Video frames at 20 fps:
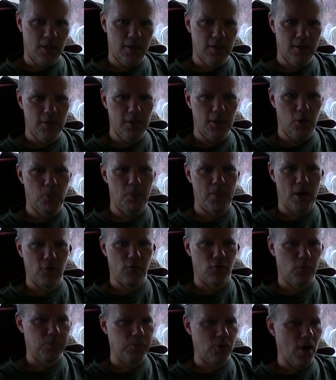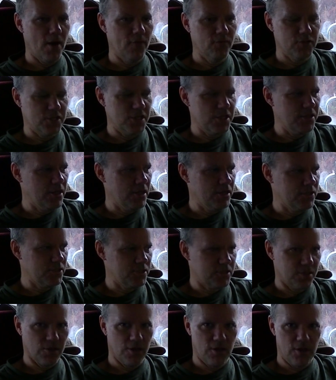little better for privacy than
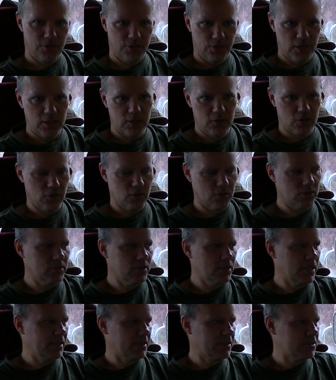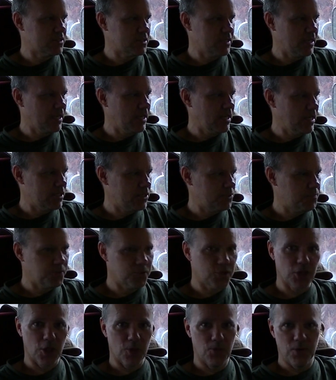just a thin curtain like this thing has,
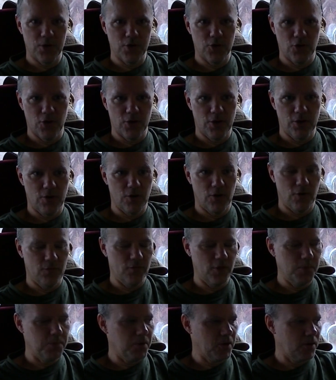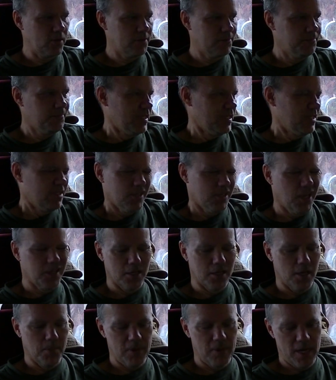particularly when you're in an RV park.
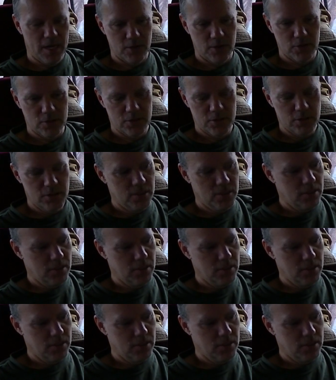Not that it matters.